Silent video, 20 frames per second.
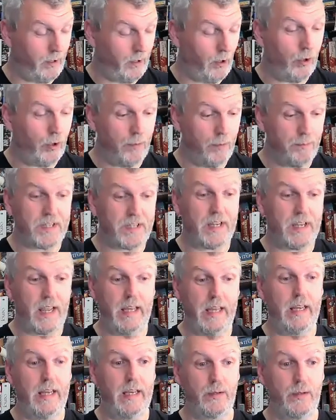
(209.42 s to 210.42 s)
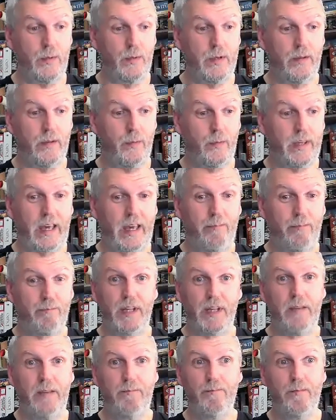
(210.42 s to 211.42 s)
All I'm saying is we can't
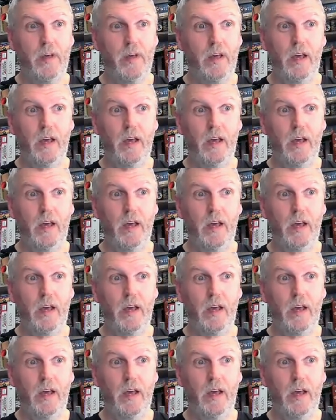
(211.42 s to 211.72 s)
blame